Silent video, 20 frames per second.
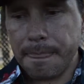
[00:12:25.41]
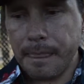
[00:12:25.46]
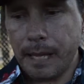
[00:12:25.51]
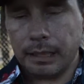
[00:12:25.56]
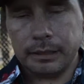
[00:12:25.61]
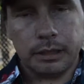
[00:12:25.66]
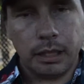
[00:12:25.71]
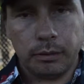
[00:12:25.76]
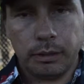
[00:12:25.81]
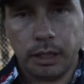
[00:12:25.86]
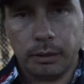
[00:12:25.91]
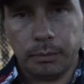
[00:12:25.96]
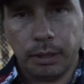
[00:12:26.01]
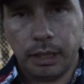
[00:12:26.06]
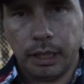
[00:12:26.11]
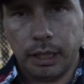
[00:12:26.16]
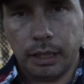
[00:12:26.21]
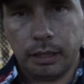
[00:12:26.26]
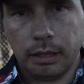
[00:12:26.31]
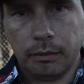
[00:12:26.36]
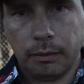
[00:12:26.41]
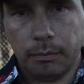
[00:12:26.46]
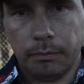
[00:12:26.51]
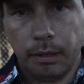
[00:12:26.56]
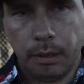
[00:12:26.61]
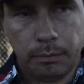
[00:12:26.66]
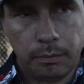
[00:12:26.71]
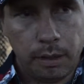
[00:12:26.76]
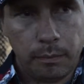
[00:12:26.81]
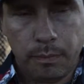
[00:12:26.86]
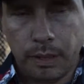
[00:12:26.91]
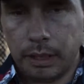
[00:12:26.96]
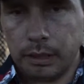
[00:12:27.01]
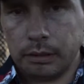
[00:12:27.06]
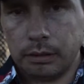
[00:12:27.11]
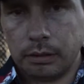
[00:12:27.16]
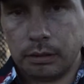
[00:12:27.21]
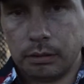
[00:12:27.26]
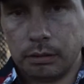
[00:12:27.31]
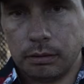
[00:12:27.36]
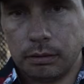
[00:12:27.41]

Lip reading: I stopped taking my meds.